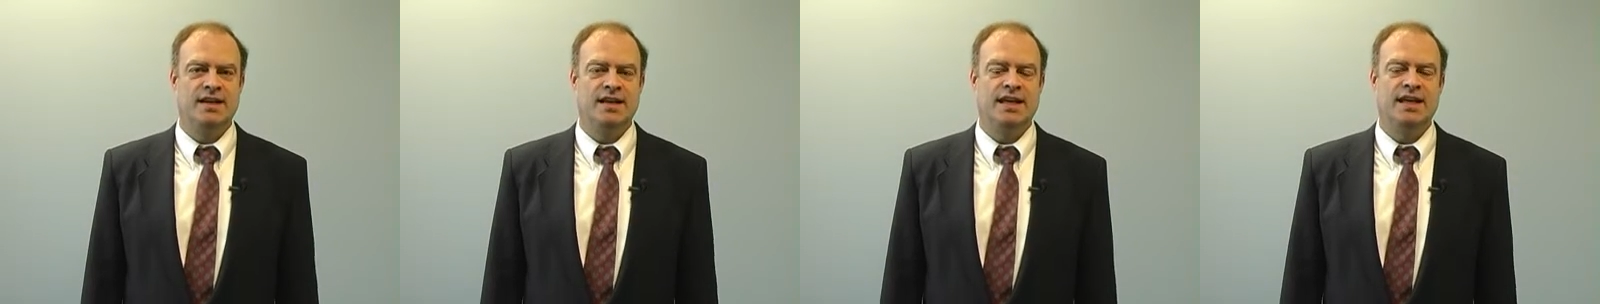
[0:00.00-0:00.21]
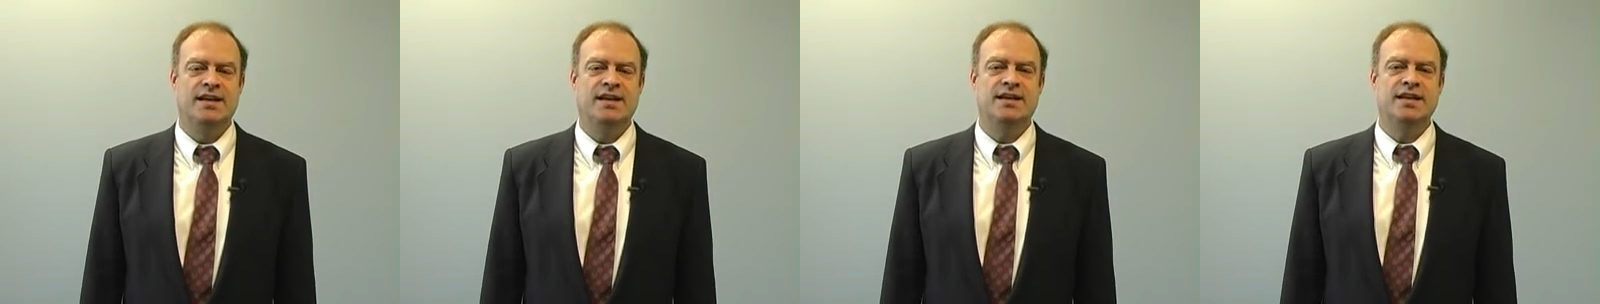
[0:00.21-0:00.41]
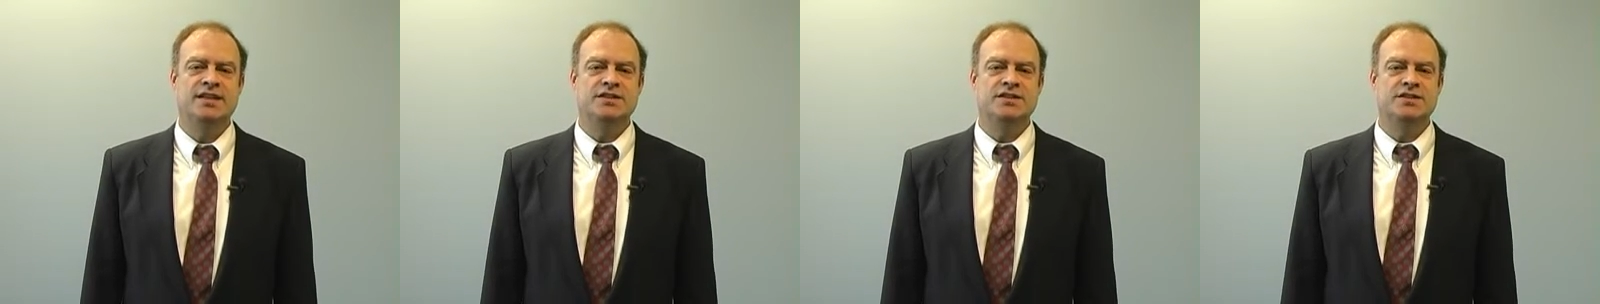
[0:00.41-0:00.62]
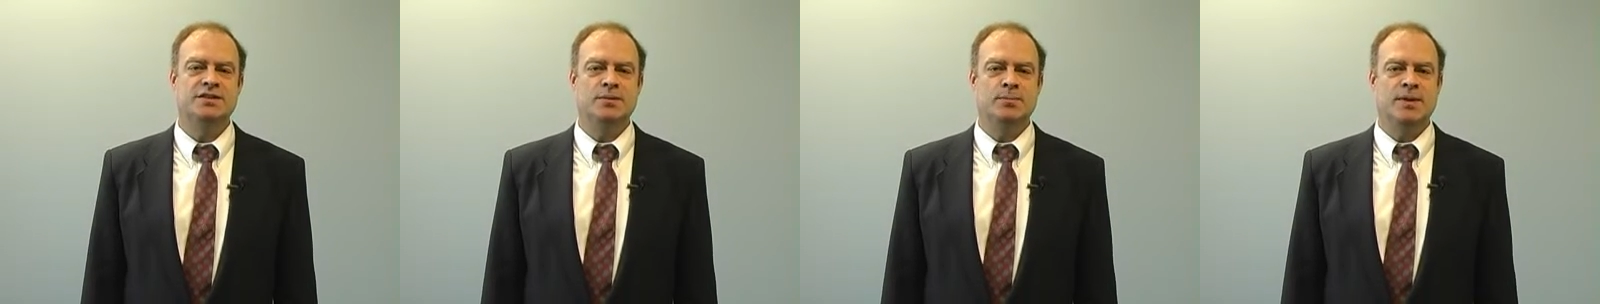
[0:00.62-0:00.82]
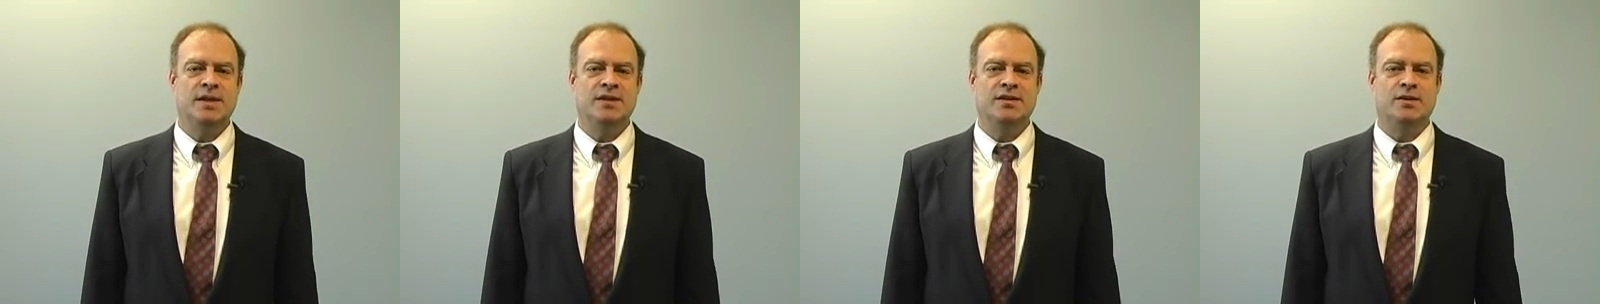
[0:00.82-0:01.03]
In addition to
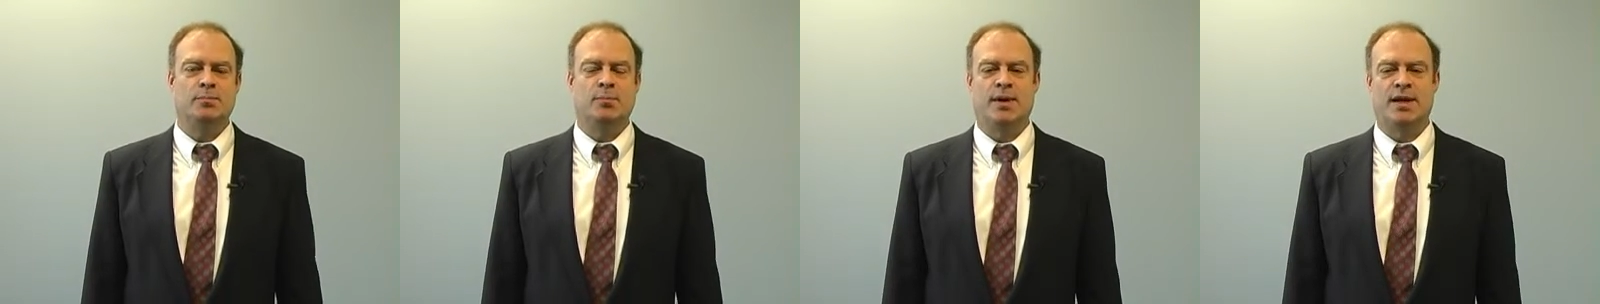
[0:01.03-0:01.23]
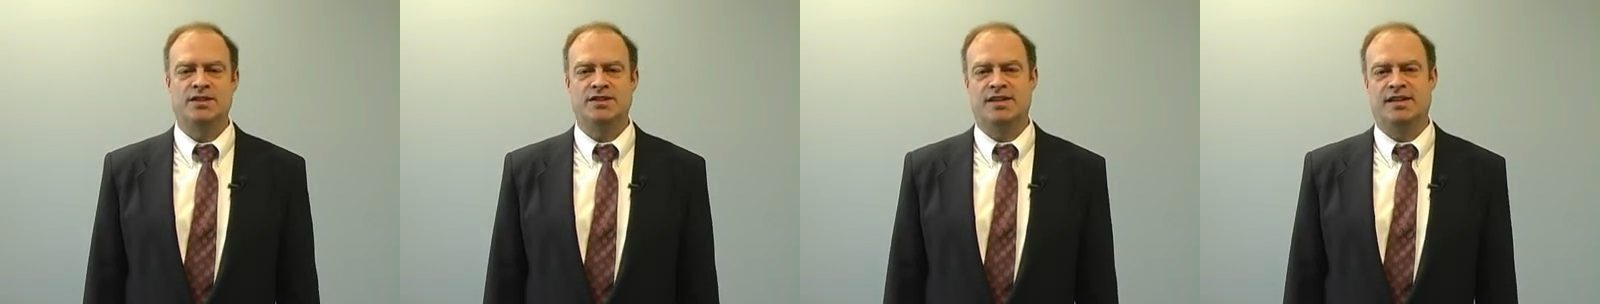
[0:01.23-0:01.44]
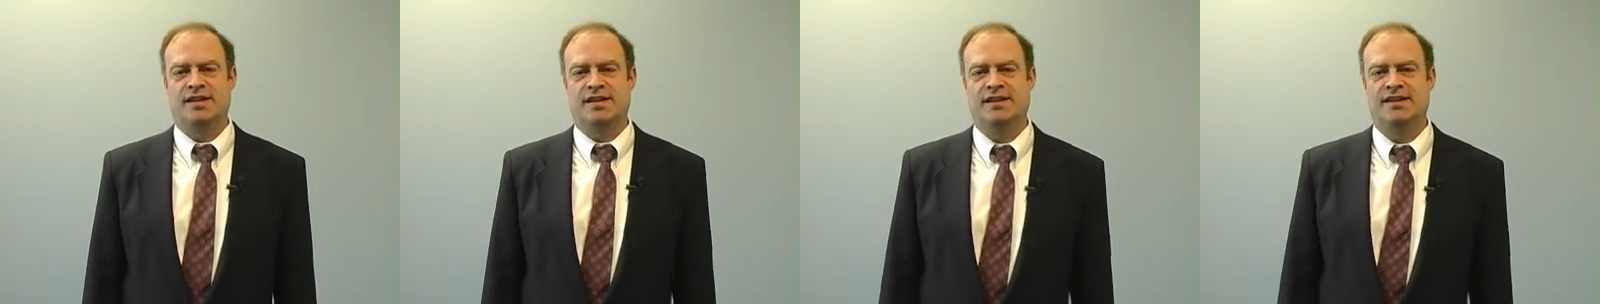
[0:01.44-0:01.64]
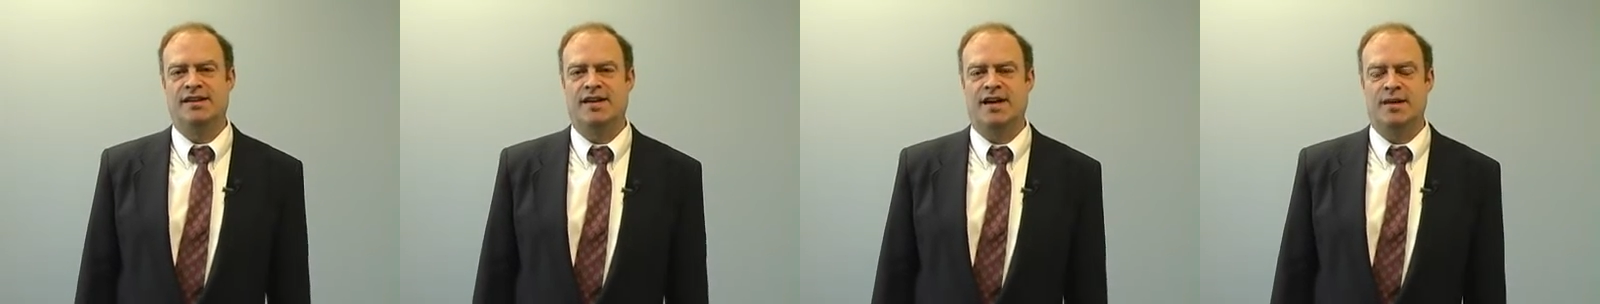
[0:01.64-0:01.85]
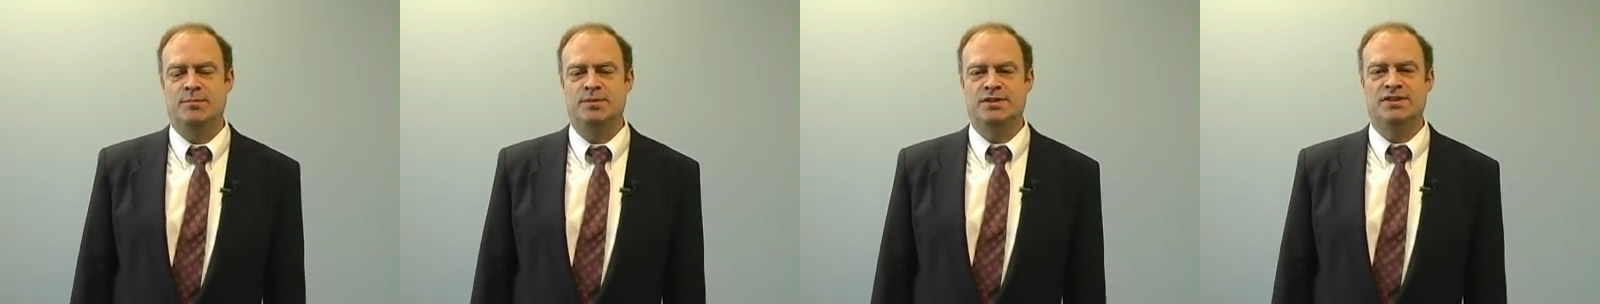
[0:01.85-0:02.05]
being the president,
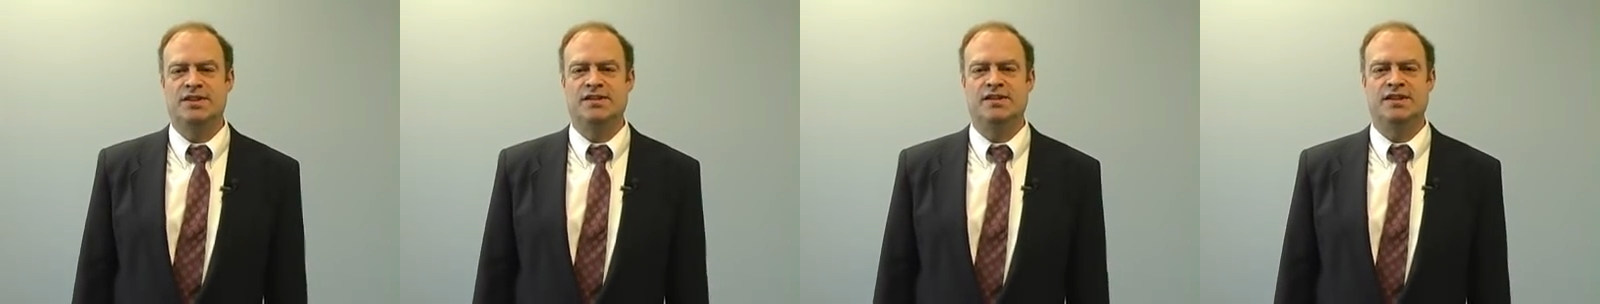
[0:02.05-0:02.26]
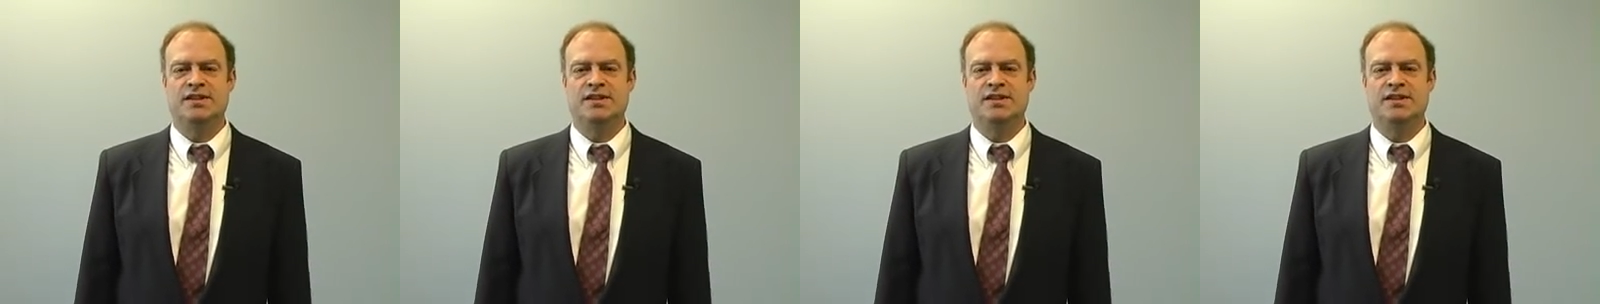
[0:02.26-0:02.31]
I'm still